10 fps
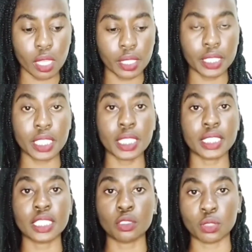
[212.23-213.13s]
the
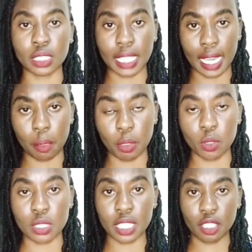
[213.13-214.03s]
tendency to snack
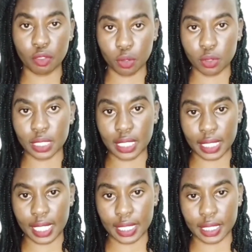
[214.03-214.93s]
because they give you
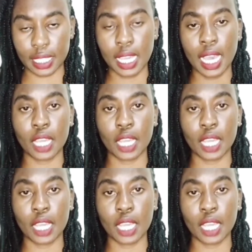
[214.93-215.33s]
satiety,